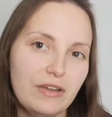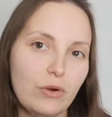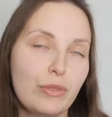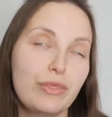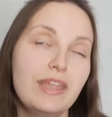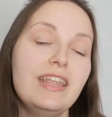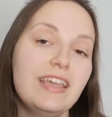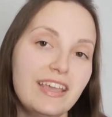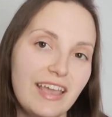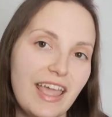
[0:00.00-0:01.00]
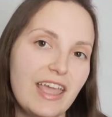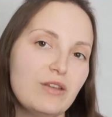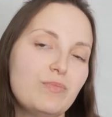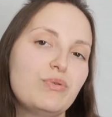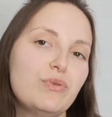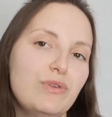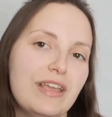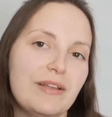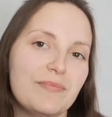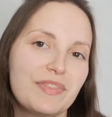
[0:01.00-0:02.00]
or thinning and
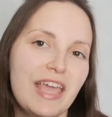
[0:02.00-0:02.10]
pruning.